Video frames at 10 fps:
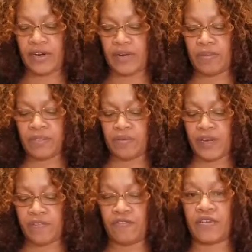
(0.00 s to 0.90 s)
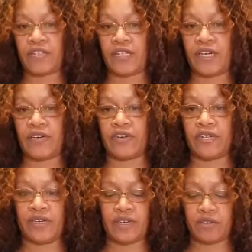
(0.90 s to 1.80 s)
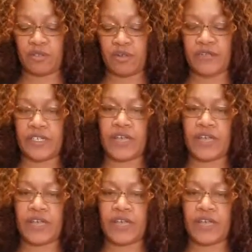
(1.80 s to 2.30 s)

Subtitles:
I wasn't waiting for a sale or anything. It was perfect